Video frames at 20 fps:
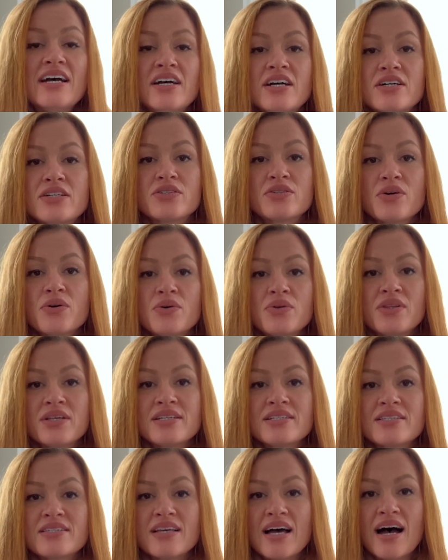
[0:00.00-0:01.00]
So
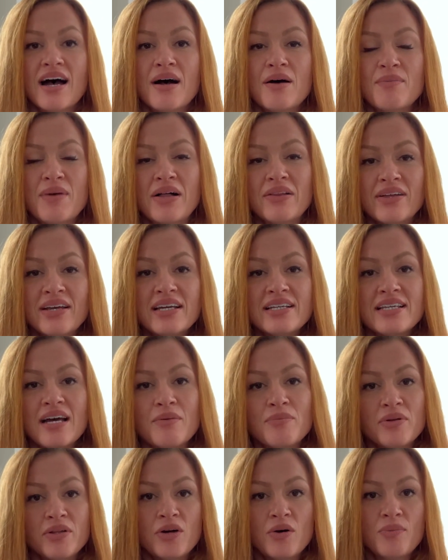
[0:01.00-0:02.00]
this, I'll link it down
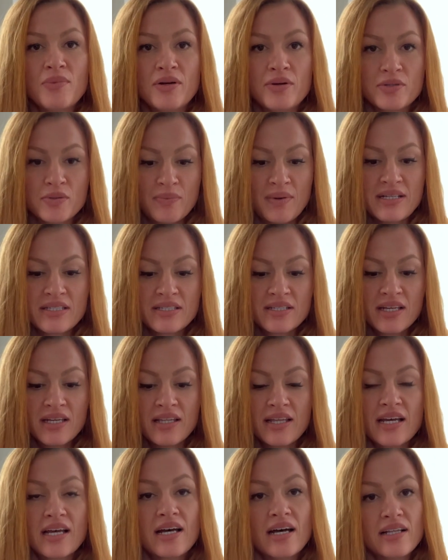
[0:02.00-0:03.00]
below, but it's basically
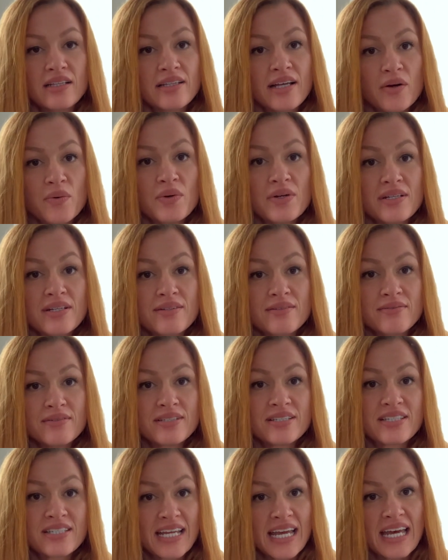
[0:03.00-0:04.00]
like a liquid
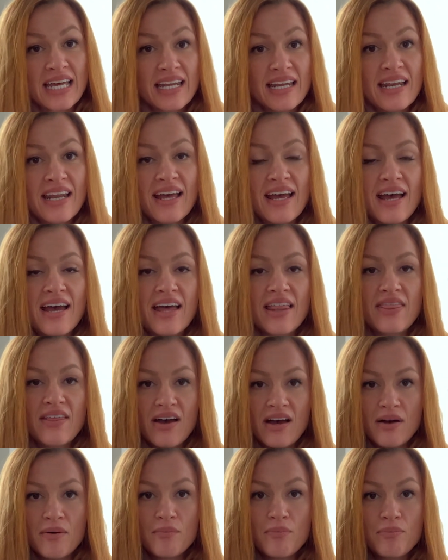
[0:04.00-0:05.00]
skin
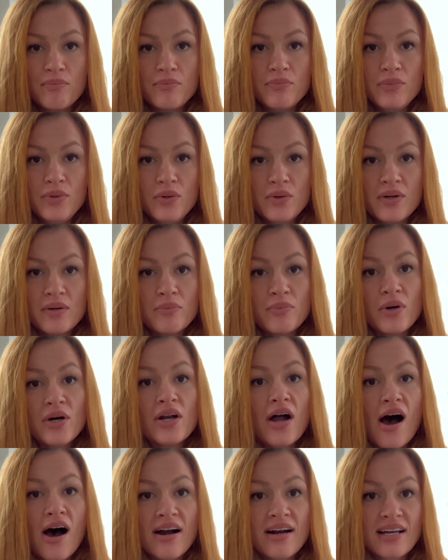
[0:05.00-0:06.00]
that you can put
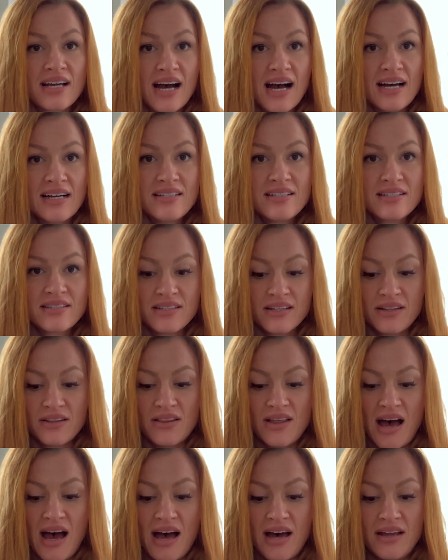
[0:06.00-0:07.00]
on cuts
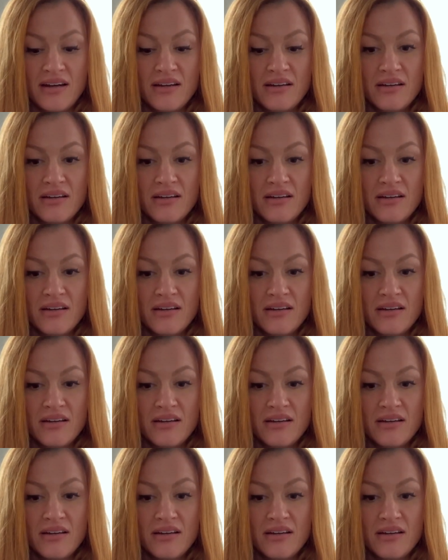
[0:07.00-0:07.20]
that